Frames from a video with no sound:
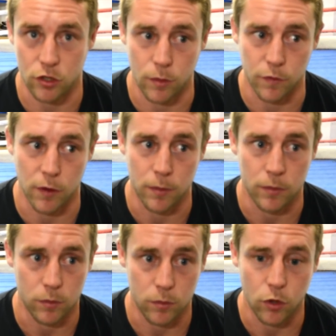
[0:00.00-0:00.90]
come from
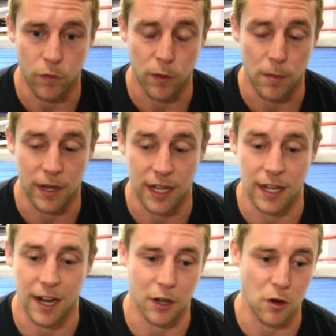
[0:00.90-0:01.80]
come from the
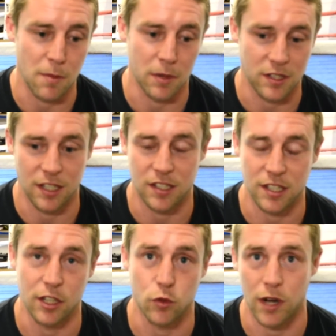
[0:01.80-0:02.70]
beginning. I can remember teaching
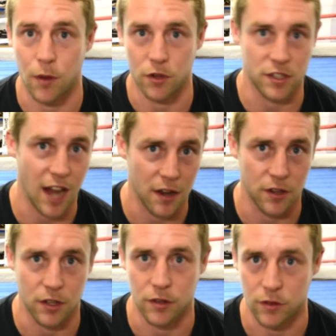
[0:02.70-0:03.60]
each one how to
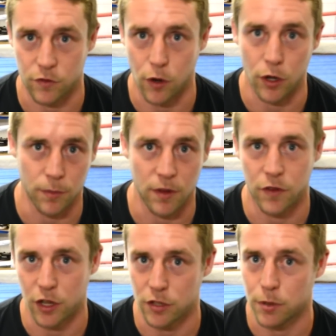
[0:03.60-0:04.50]
stand and throwing them the
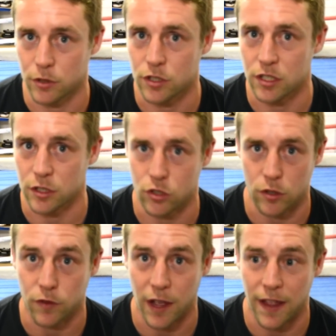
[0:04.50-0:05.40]
first punches yeah. and
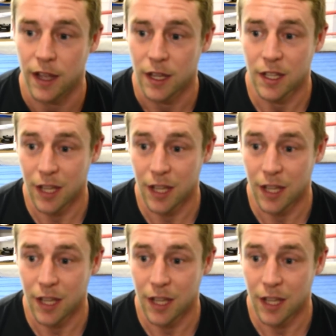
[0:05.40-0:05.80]
stuff like that.